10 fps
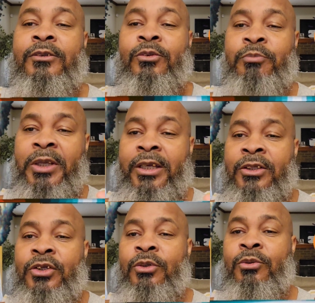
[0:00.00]
you pick
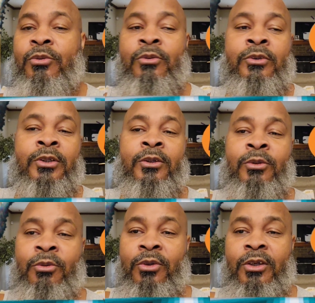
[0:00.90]
and choose or
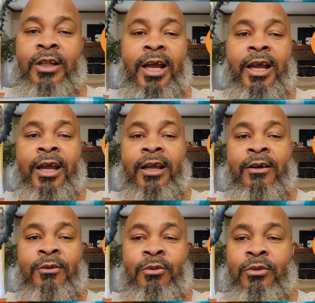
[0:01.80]
who you like
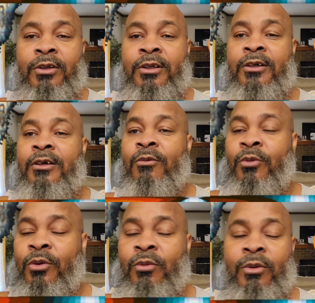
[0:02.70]
or who you love,
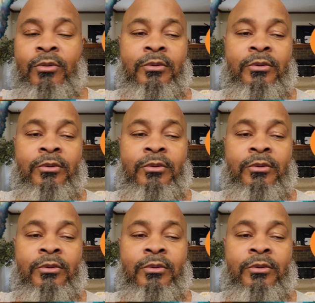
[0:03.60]
woo woo.